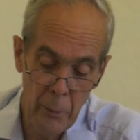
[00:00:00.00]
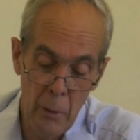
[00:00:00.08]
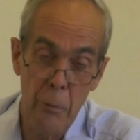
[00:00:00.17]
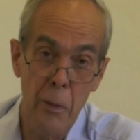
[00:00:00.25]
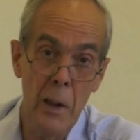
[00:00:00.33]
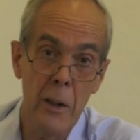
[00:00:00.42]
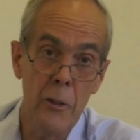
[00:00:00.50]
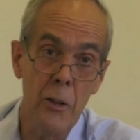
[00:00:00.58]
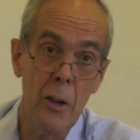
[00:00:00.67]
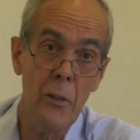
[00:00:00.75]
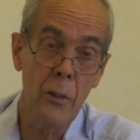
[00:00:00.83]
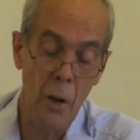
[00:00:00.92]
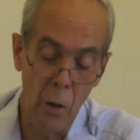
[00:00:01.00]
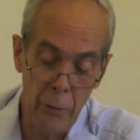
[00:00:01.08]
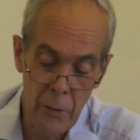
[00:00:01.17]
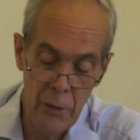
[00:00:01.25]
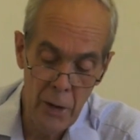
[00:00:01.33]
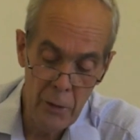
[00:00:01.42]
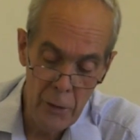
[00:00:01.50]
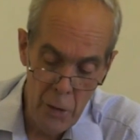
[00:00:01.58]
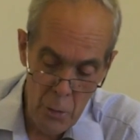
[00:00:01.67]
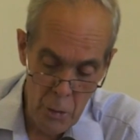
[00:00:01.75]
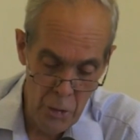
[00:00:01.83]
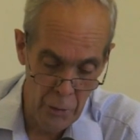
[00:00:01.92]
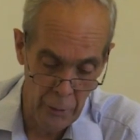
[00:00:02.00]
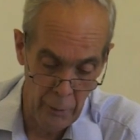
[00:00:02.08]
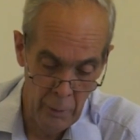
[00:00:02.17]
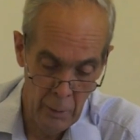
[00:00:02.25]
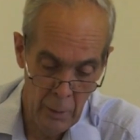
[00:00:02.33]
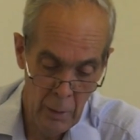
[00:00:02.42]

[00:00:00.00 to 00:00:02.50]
the village's constitution,